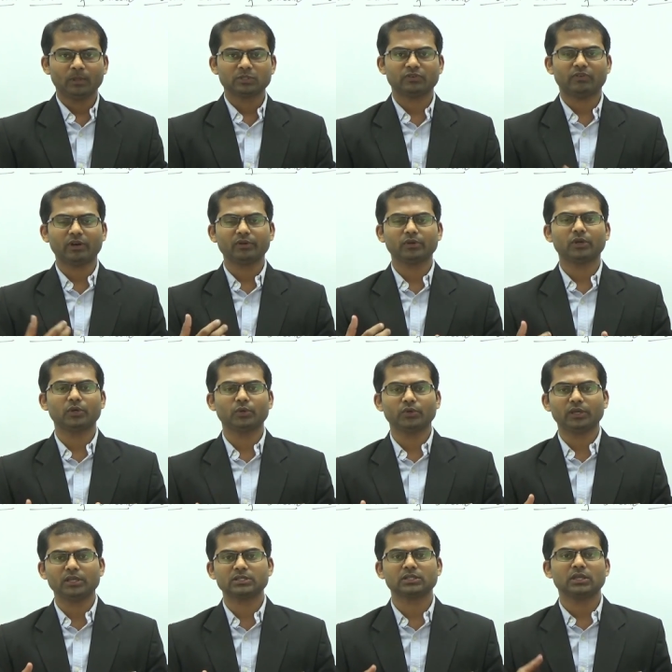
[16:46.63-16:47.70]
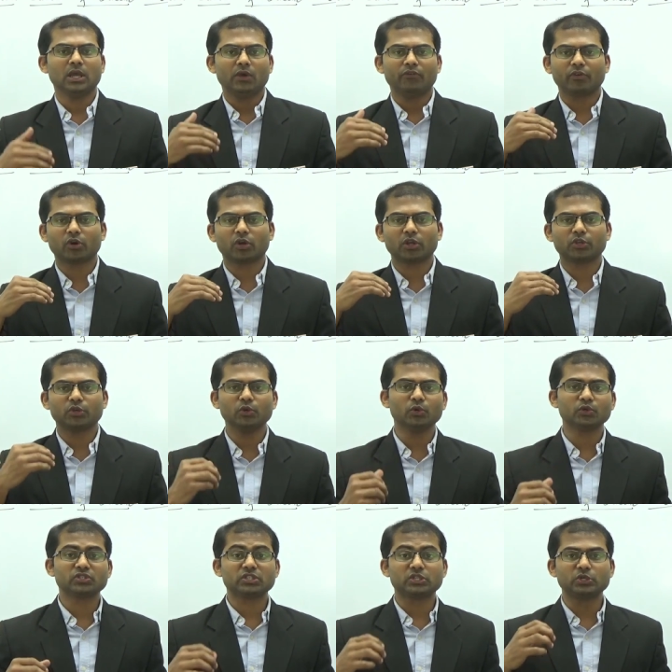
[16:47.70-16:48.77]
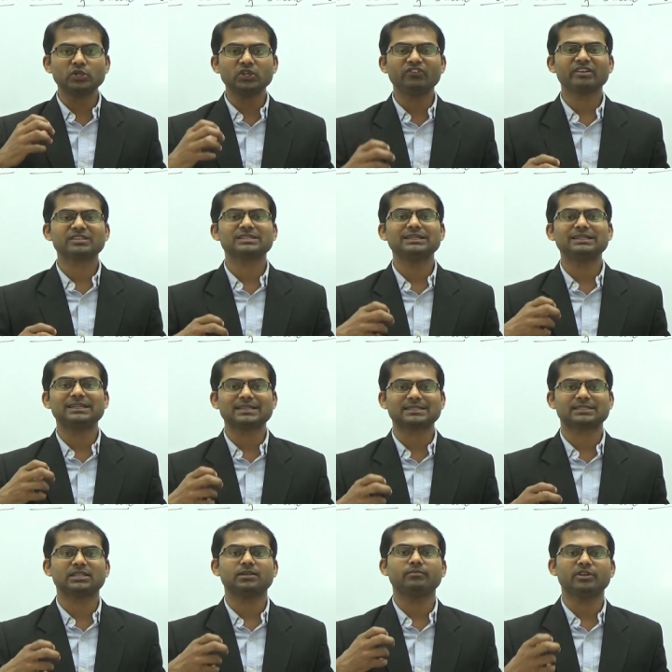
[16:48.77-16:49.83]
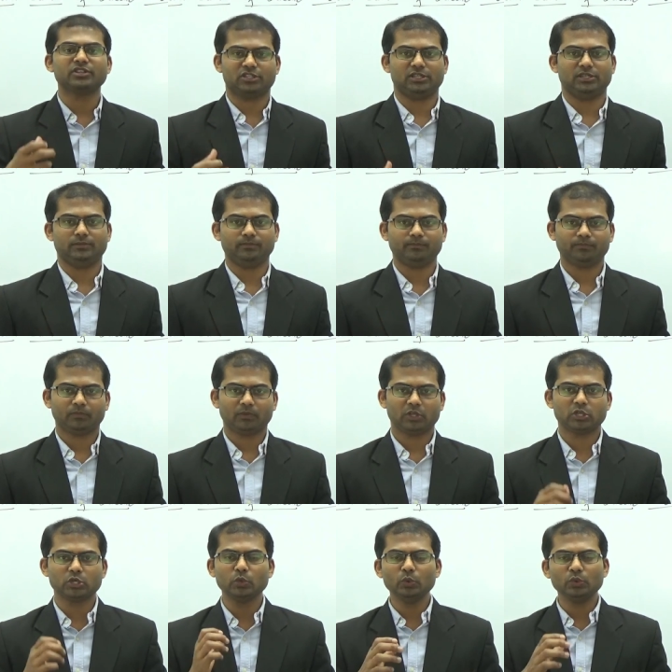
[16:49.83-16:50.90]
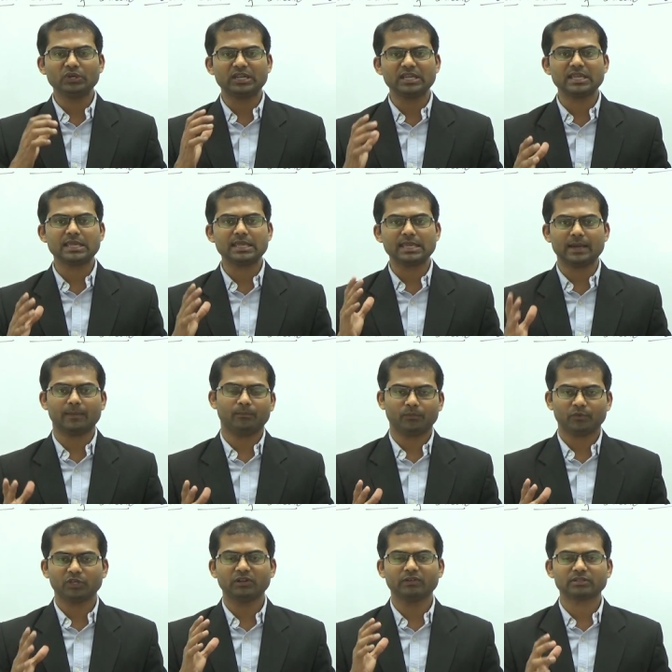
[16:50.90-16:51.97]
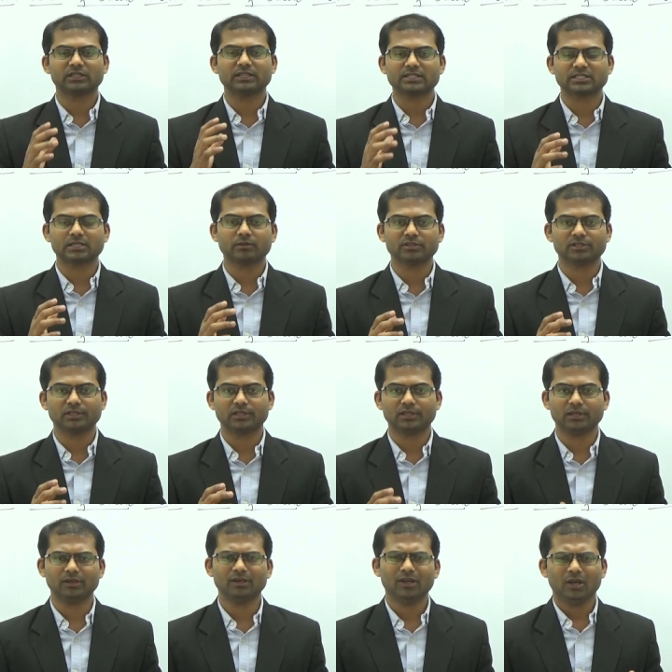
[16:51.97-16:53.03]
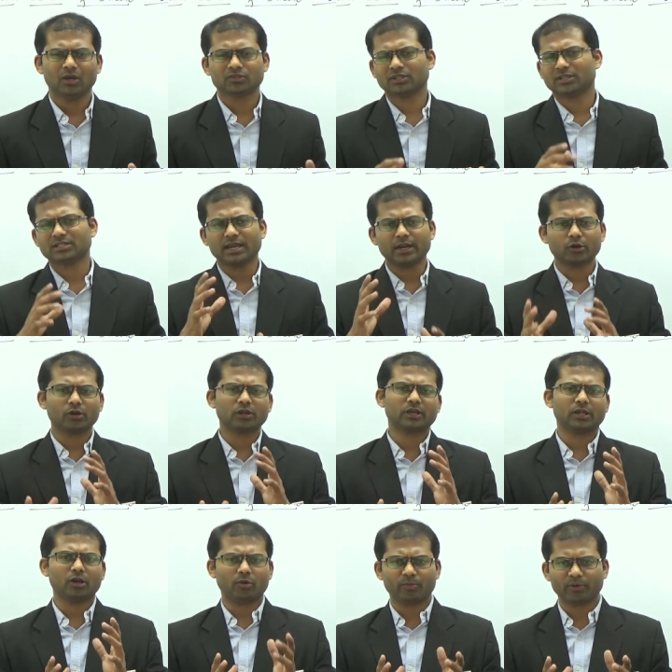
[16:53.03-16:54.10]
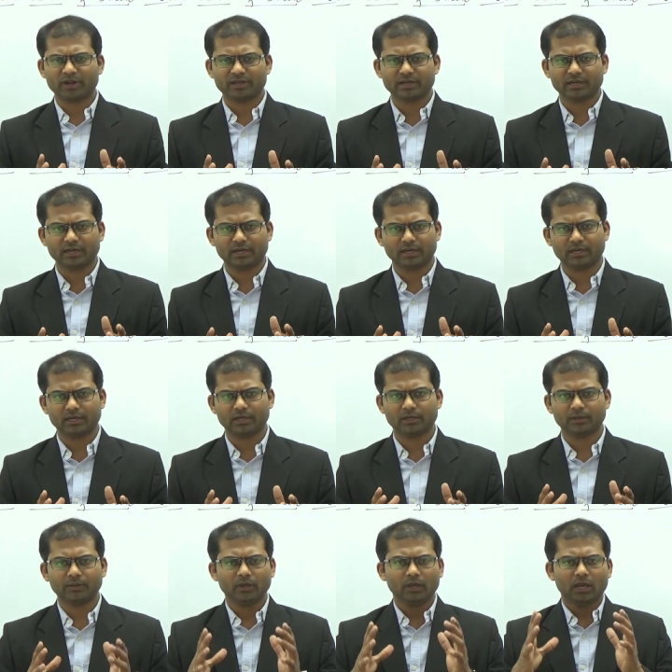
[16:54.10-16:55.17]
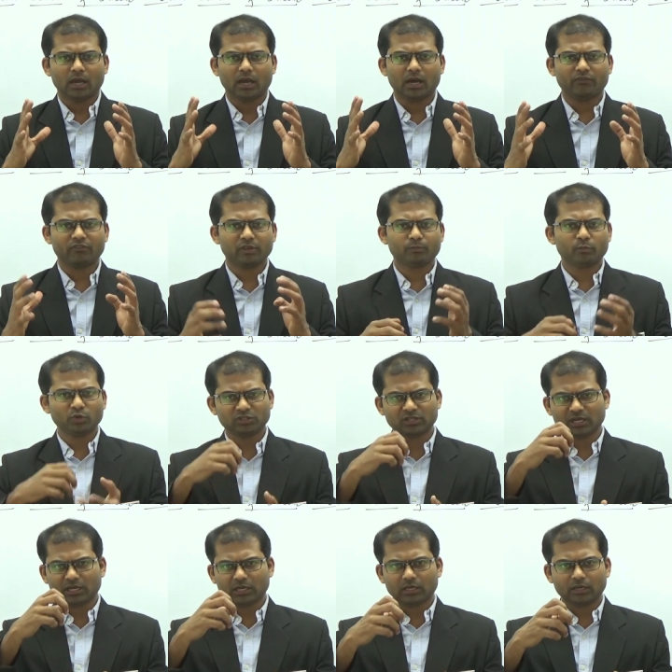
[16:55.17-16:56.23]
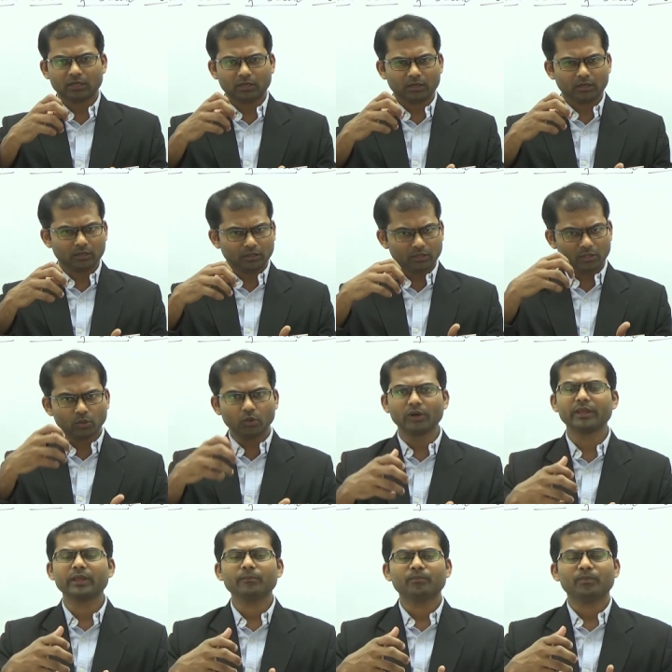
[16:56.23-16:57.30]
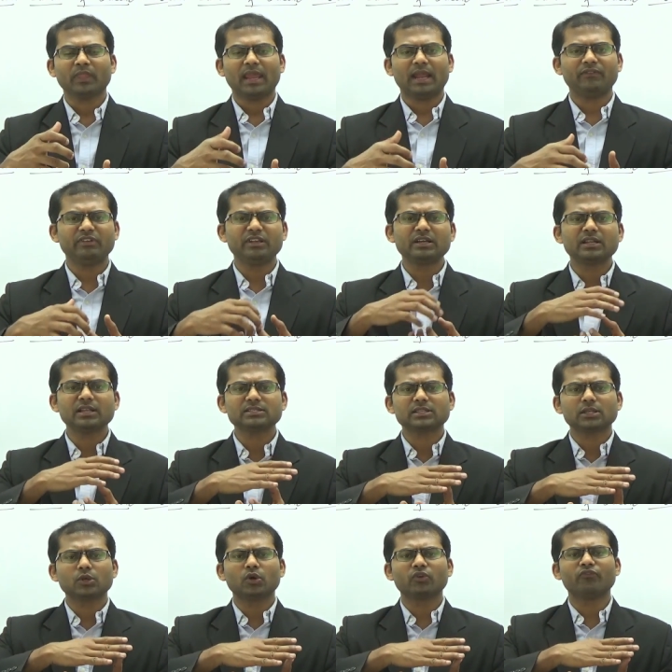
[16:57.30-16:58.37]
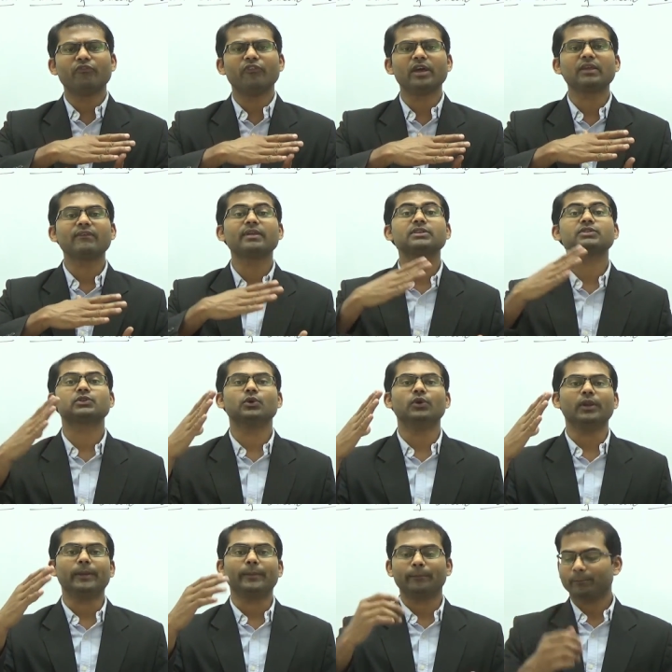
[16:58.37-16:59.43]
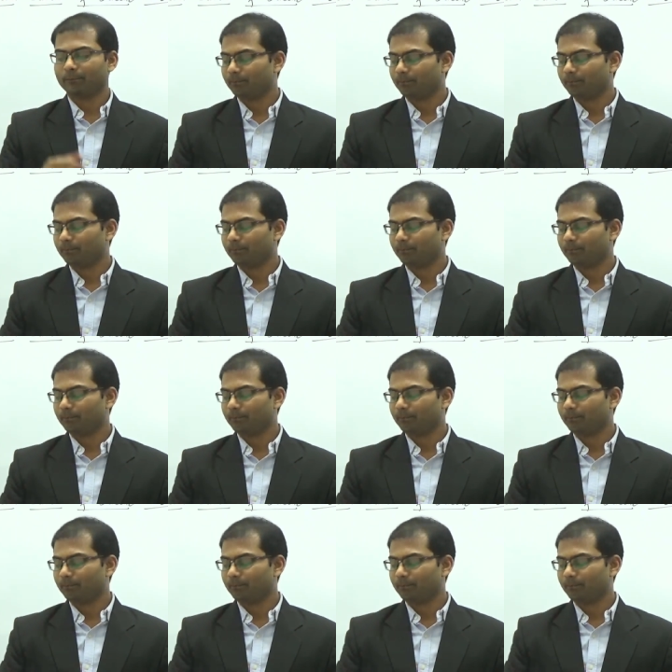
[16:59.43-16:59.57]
So, what you're going to do is, you're going to use universal testing machine. UTM, universal testing machine here. So it is hydraulically operated and we put the loading and we increase the load very, very slowly.